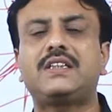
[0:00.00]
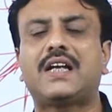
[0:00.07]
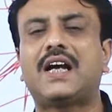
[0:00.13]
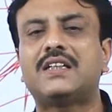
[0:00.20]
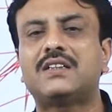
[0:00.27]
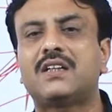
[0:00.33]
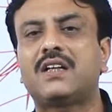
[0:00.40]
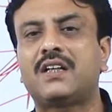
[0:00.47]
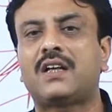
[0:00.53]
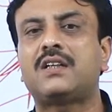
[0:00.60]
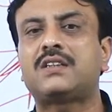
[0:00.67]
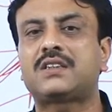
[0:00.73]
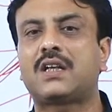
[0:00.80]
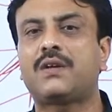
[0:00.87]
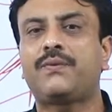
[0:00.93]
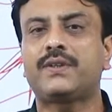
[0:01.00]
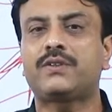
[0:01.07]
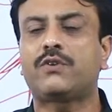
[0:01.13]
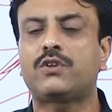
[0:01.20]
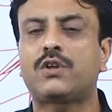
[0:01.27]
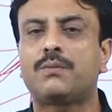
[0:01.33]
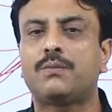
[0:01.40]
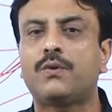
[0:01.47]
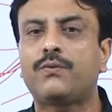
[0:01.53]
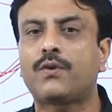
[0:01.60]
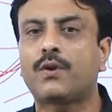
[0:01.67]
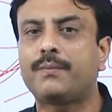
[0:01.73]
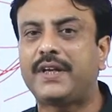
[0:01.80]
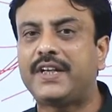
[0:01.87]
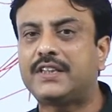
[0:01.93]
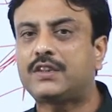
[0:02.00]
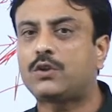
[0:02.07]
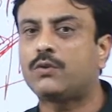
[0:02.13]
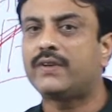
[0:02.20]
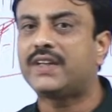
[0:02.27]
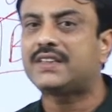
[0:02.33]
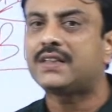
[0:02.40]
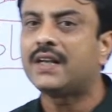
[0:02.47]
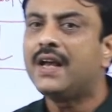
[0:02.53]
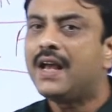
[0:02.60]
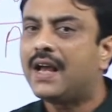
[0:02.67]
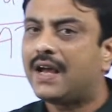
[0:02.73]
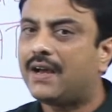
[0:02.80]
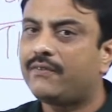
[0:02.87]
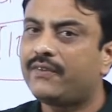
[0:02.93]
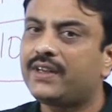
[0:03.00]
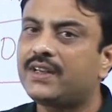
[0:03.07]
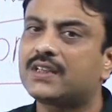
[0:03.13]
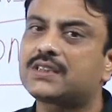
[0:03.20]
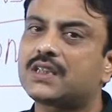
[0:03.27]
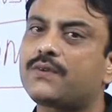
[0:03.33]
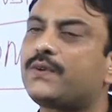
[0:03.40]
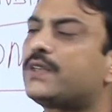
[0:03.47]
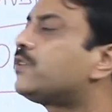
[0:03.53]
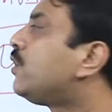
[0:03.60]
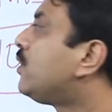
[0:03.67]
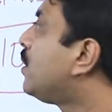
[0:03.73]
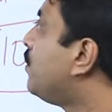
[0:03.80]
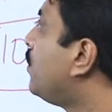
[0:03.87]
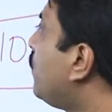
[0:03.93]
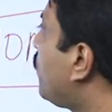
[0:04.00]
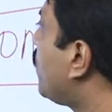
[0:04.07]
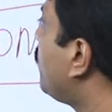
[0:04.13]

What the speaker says: As a result, surface water moves from east to west. And when the surface water moves from